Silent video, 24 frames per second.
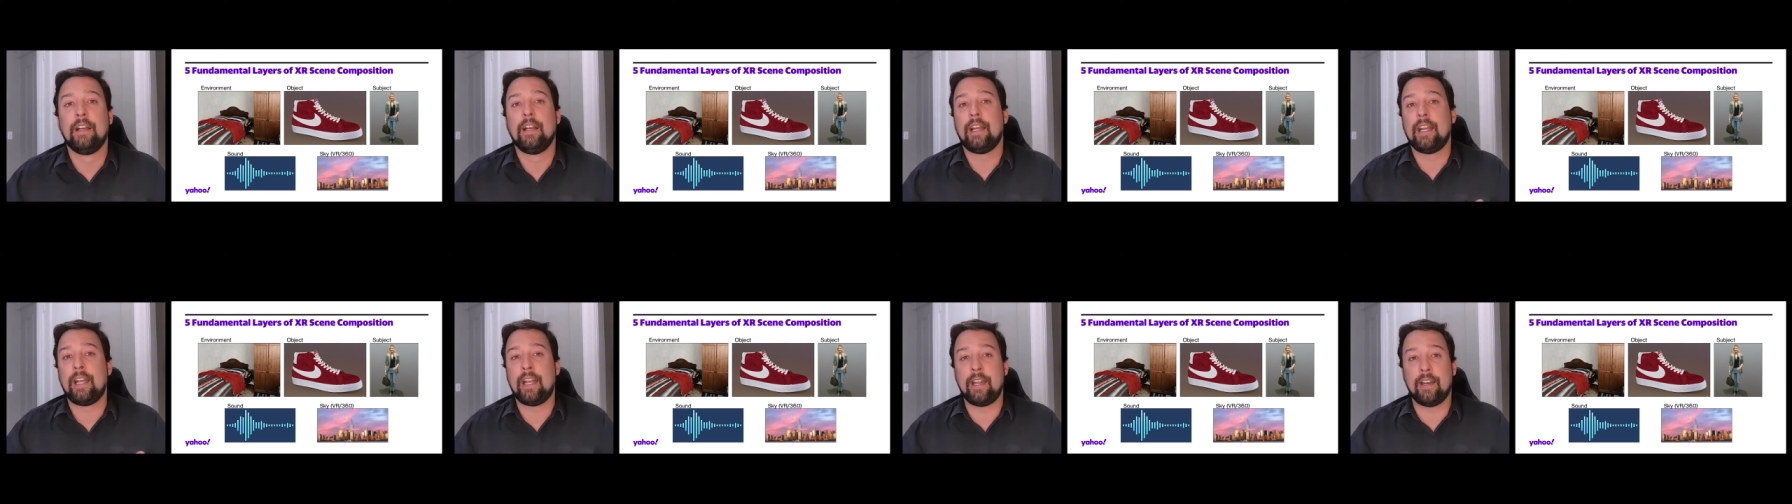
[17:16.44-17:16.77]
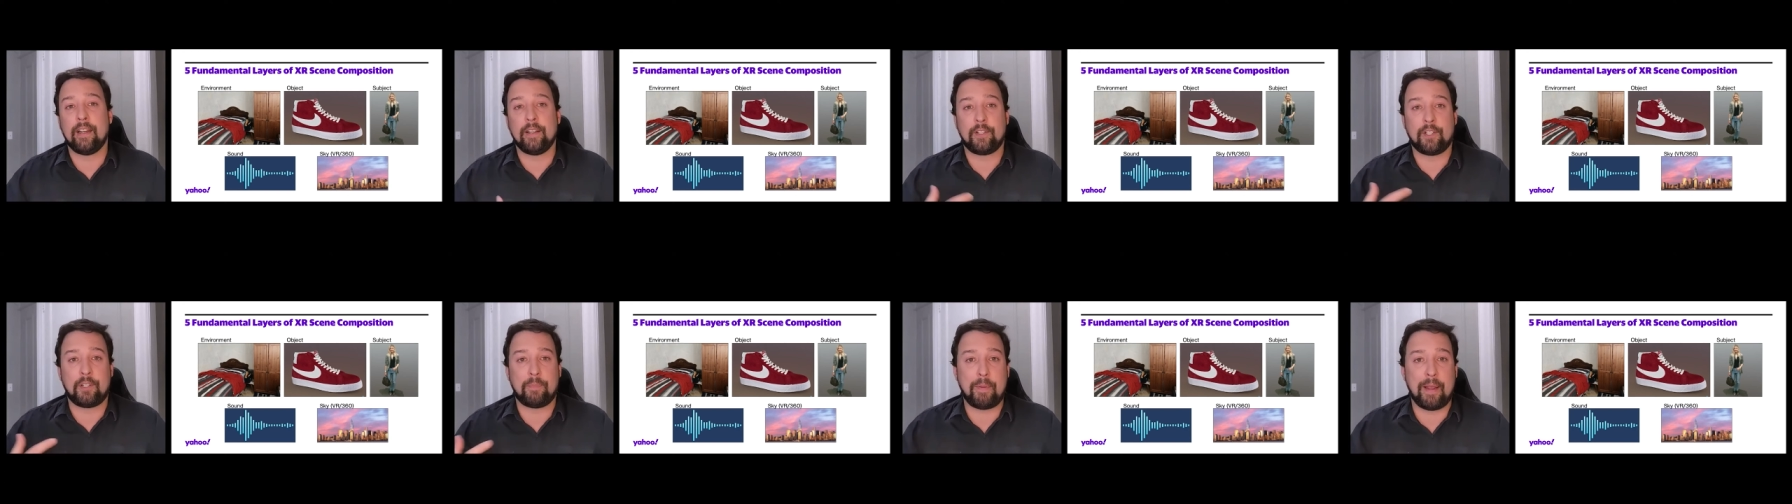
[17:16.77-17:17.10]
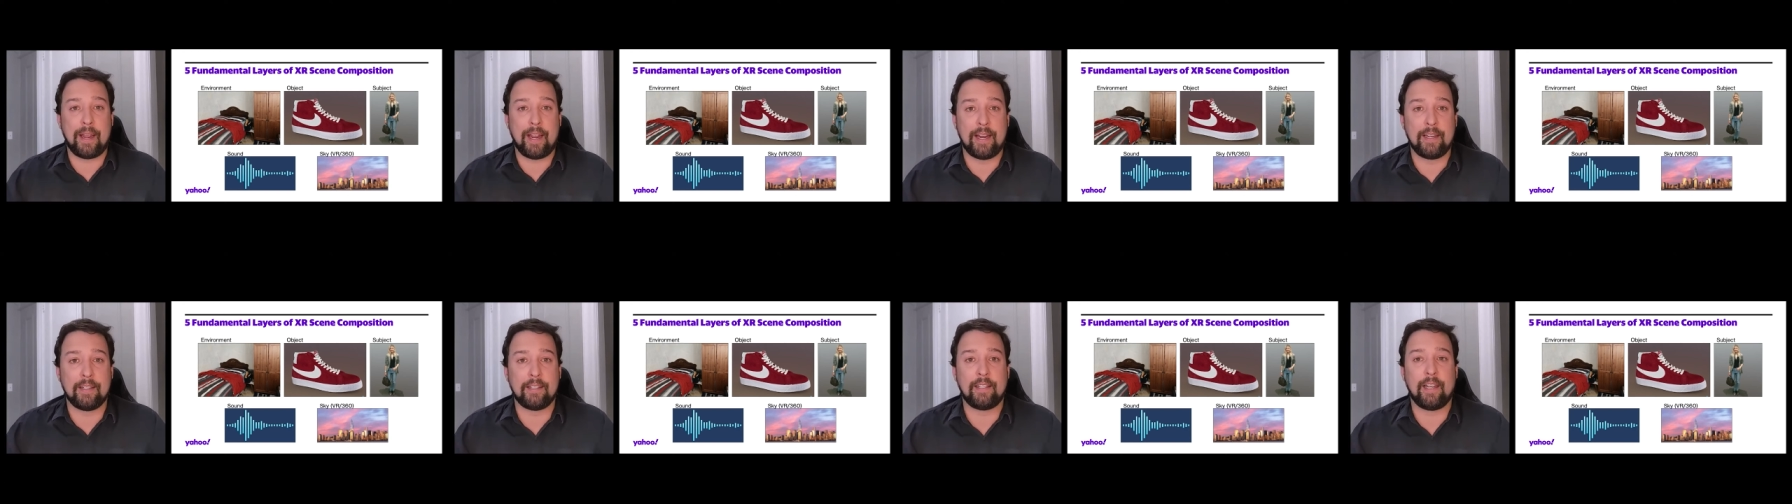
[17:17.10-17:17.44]
in a
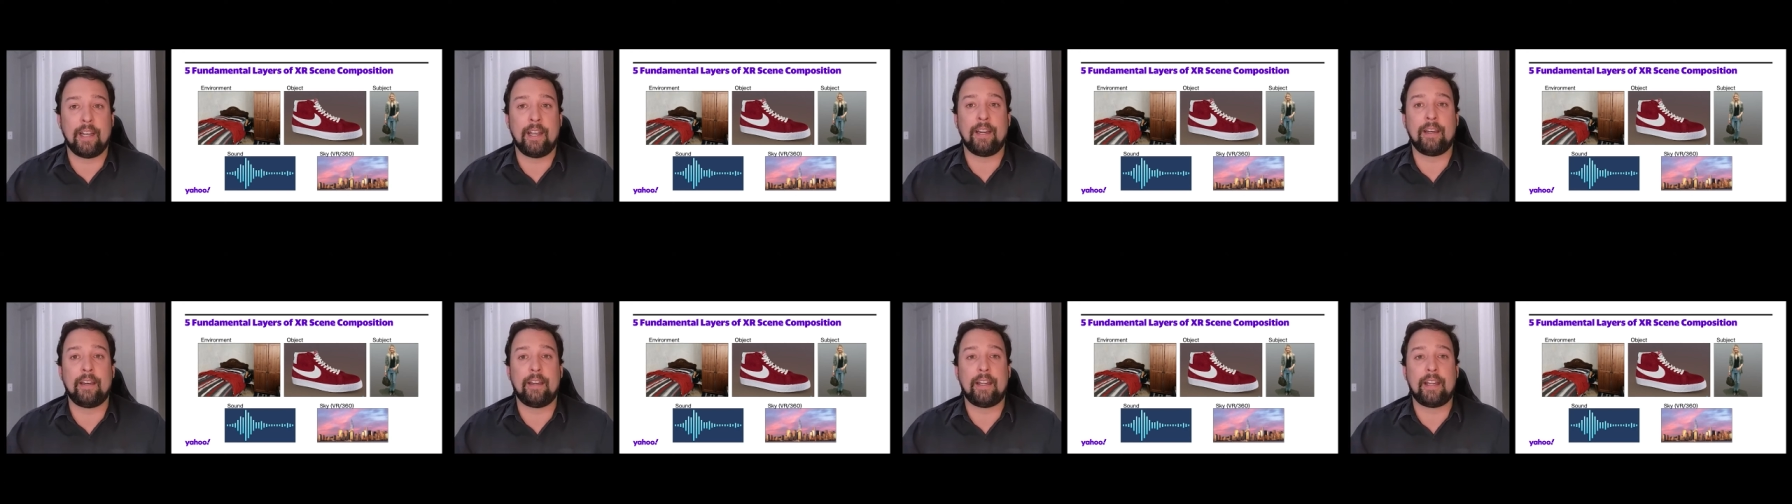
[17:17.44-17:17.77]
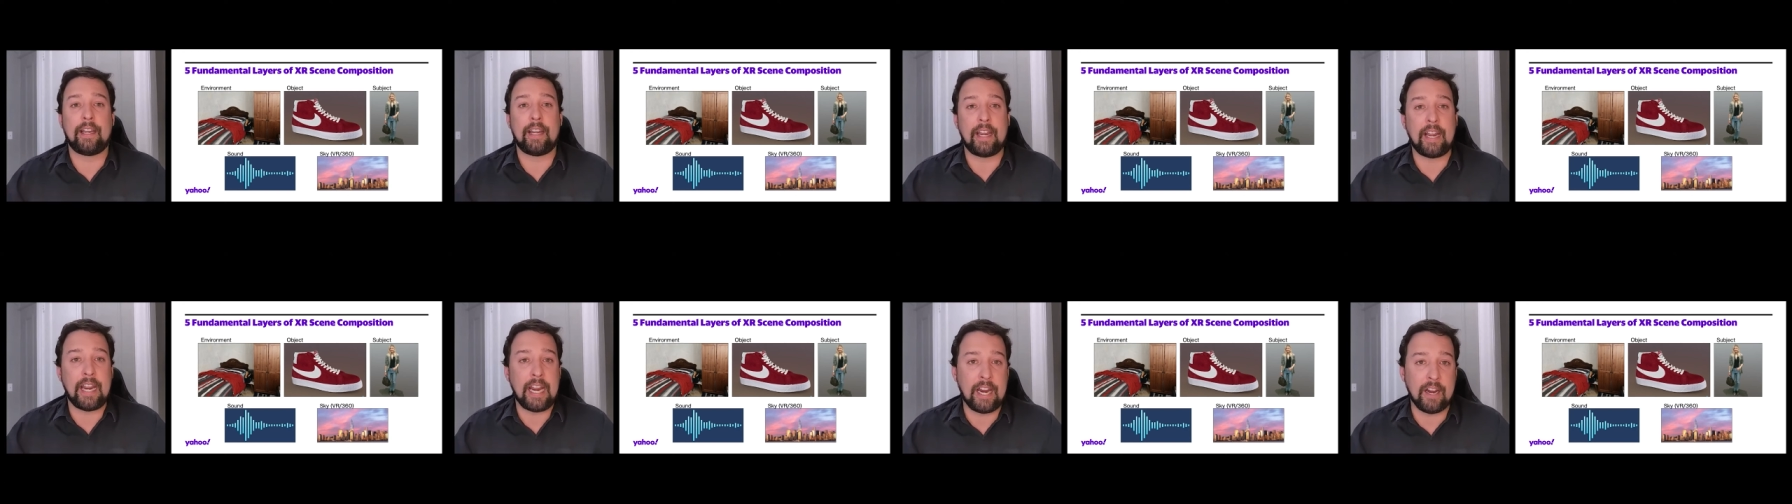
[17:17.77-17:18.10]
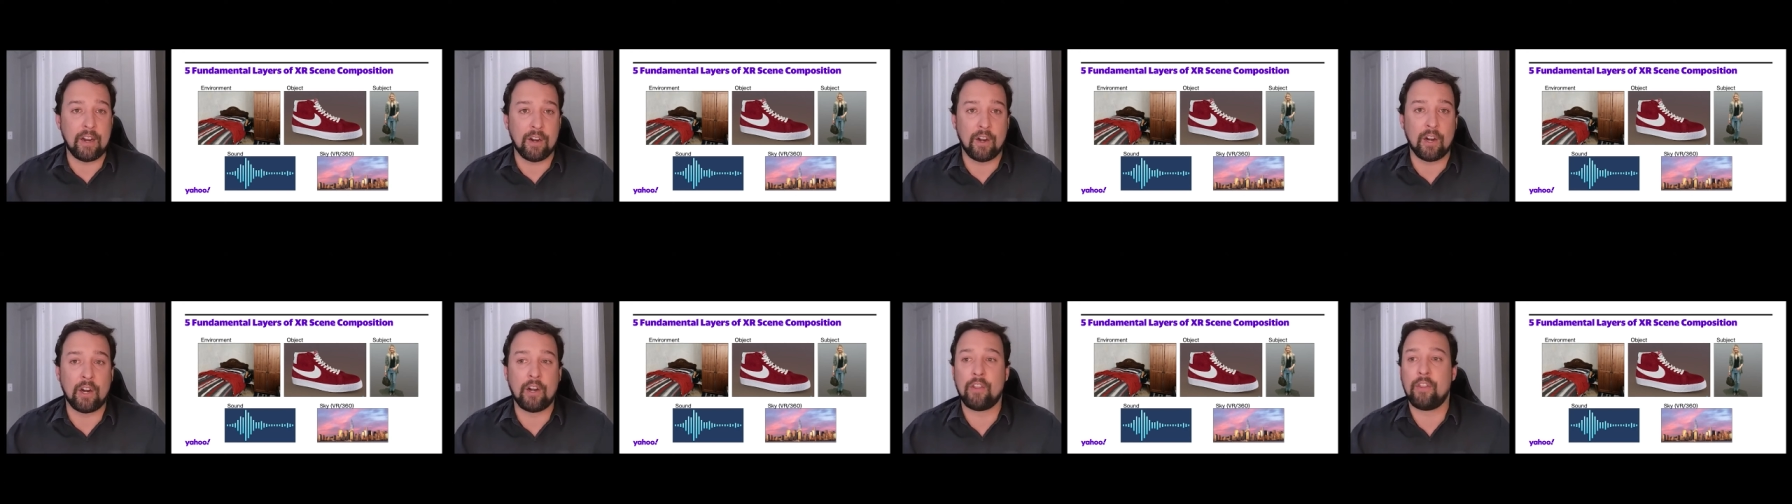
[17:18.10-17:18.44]
space and
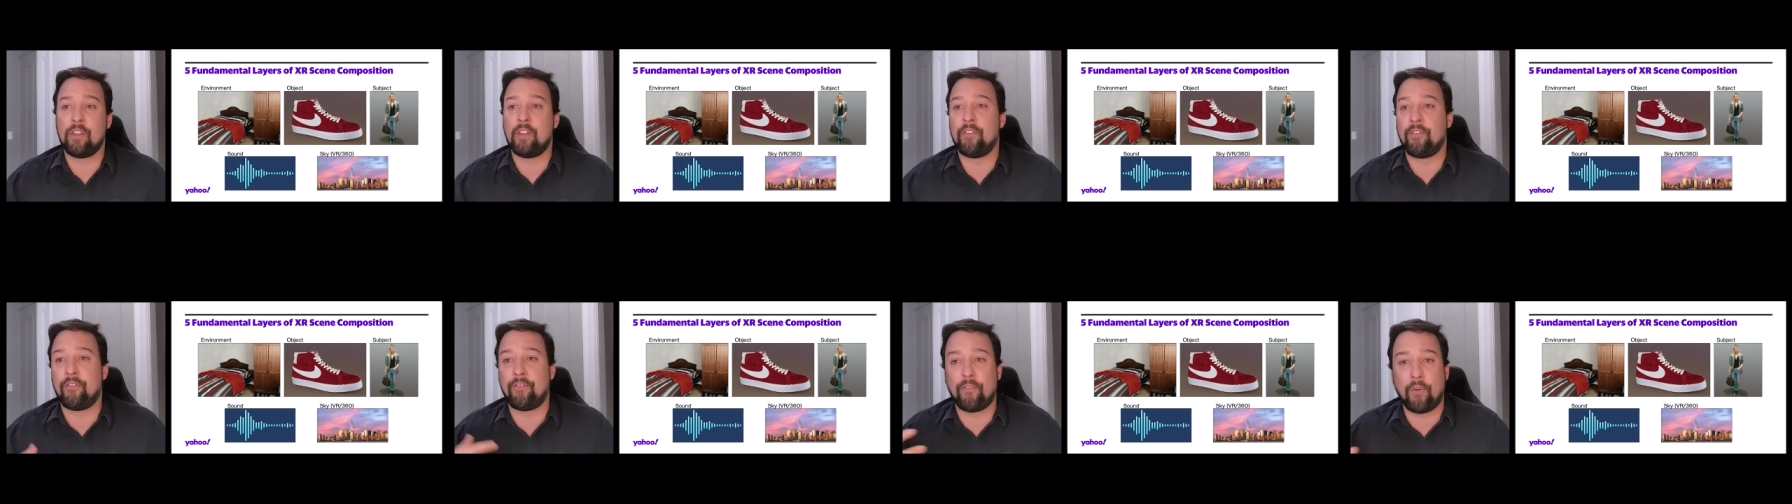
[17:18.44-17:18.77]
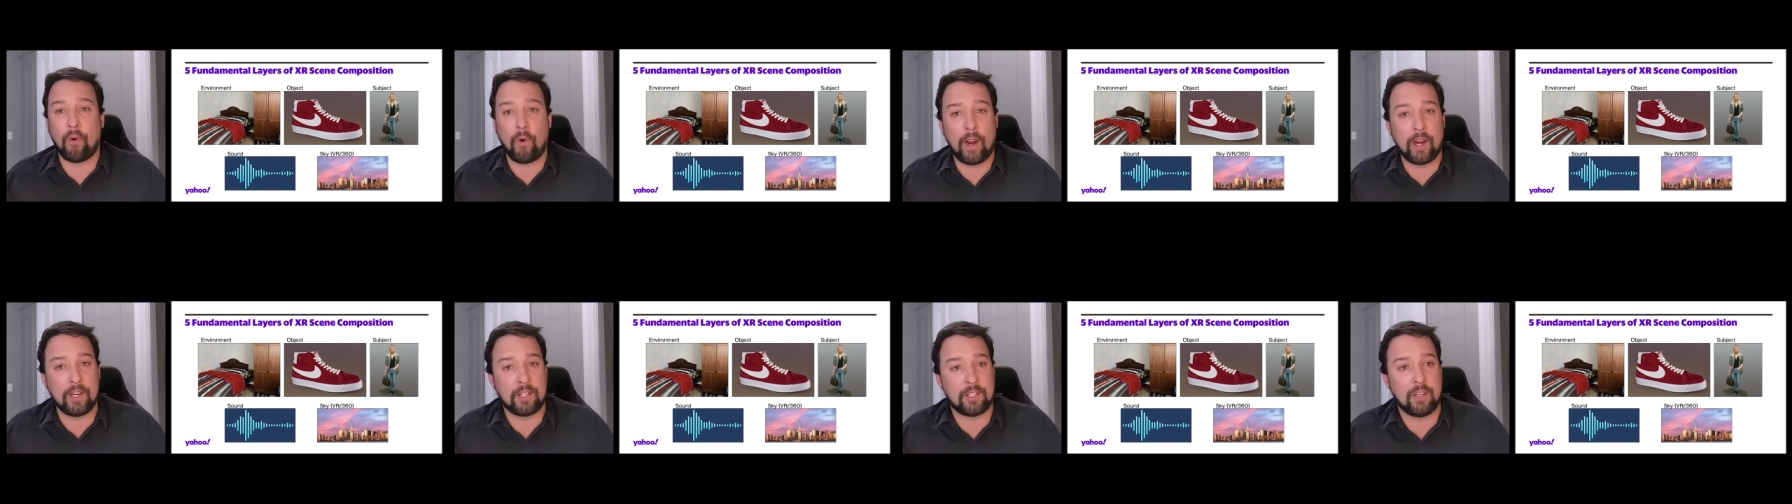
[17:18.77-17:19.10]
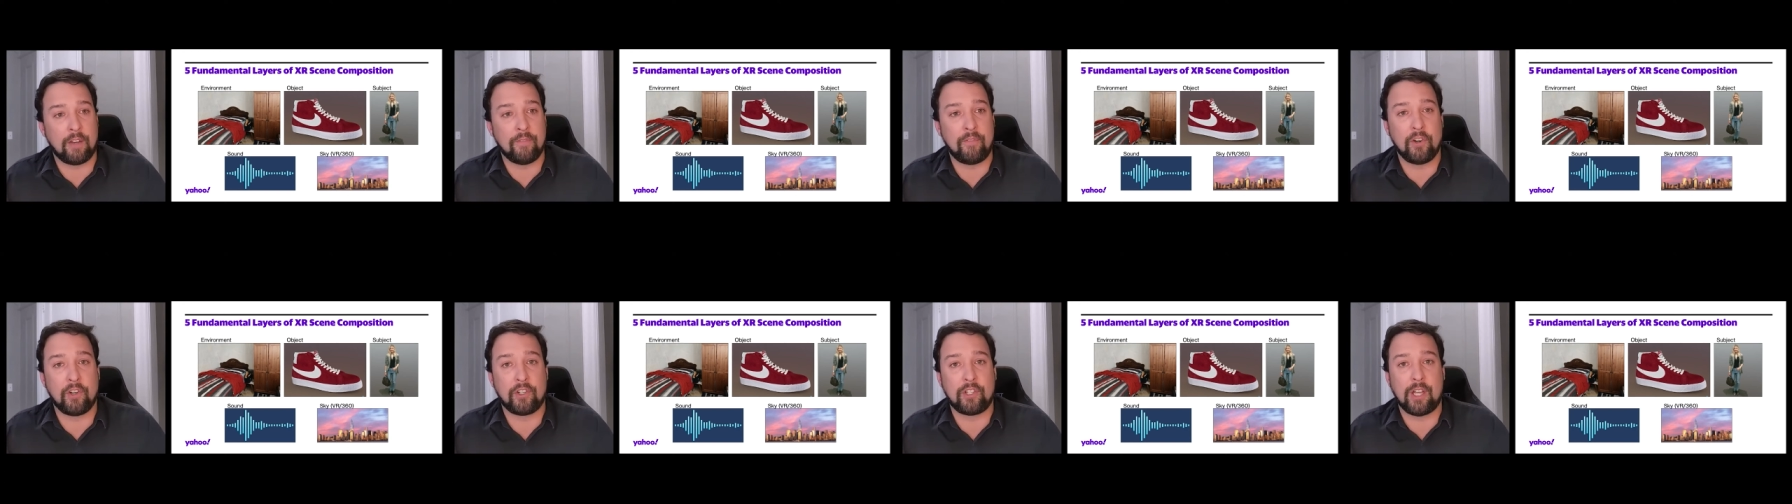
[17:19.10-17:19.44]
hear the voice
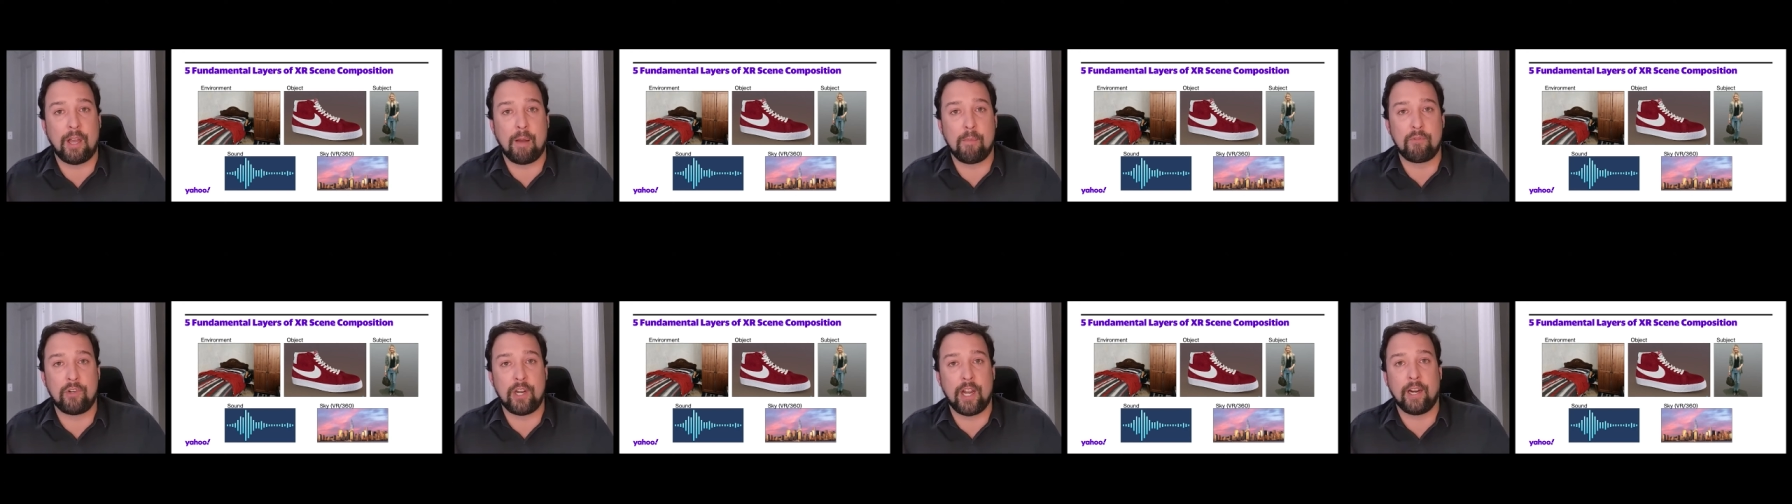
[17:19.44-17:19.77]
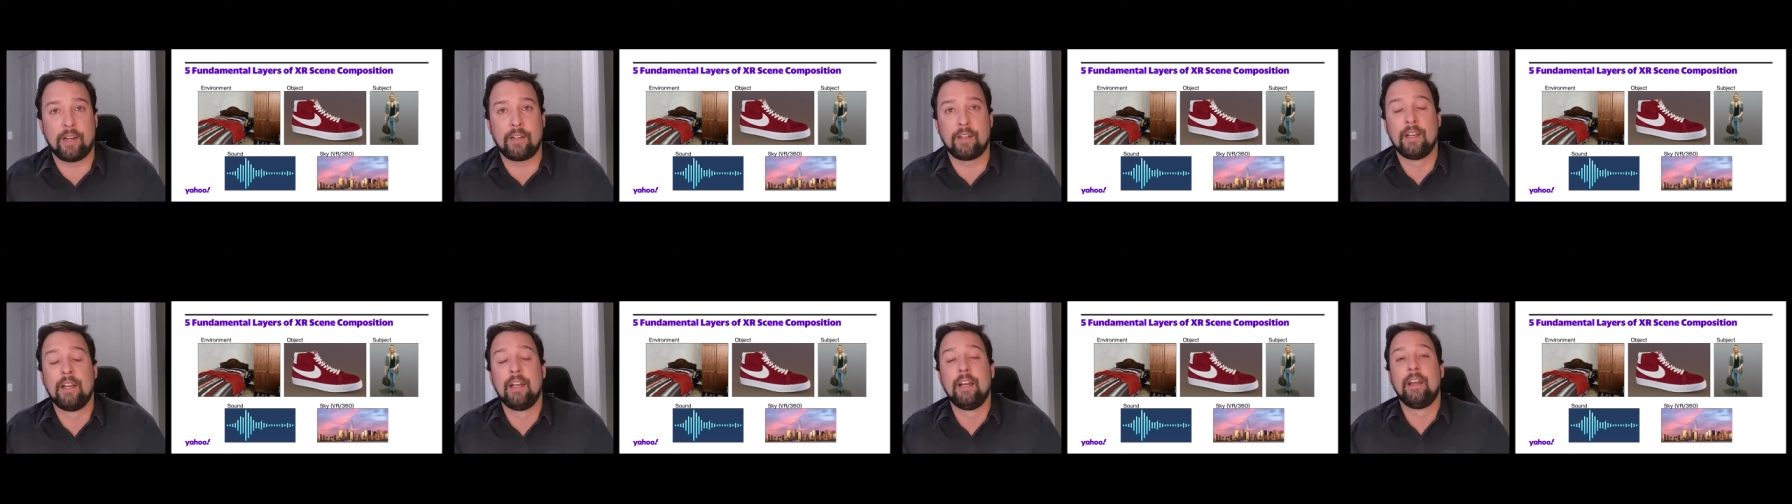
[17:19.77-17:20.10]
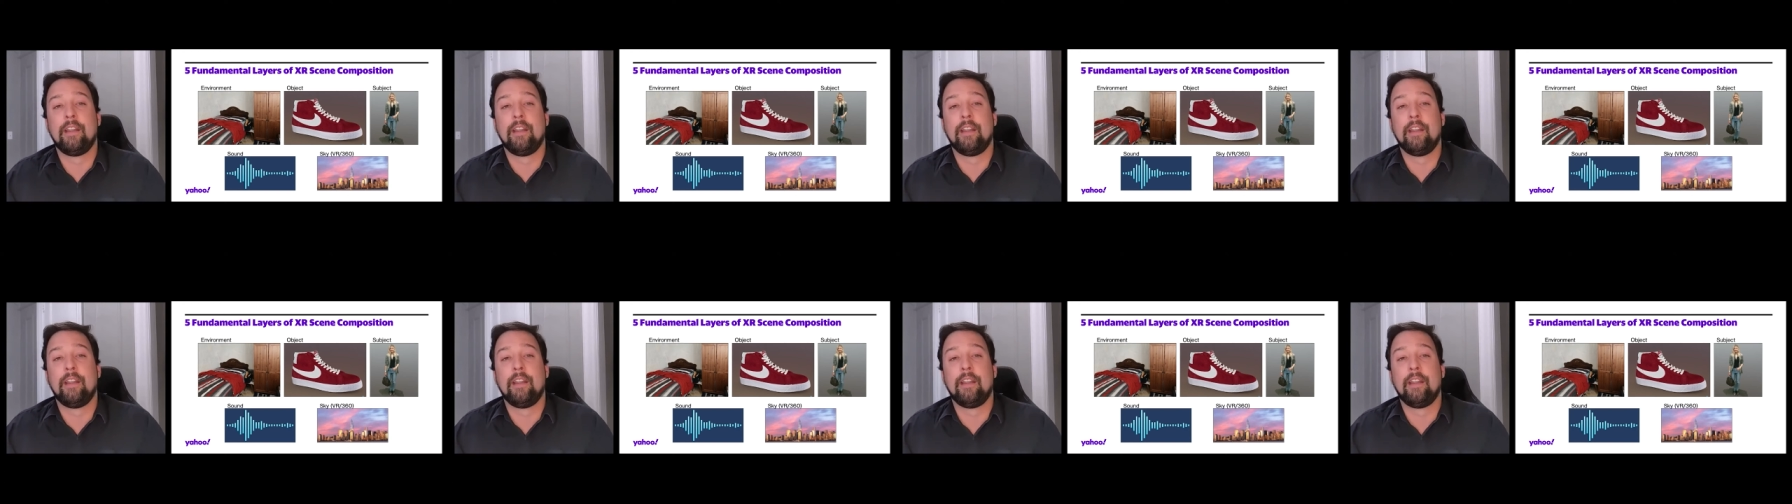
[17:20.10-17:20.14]
of your subject.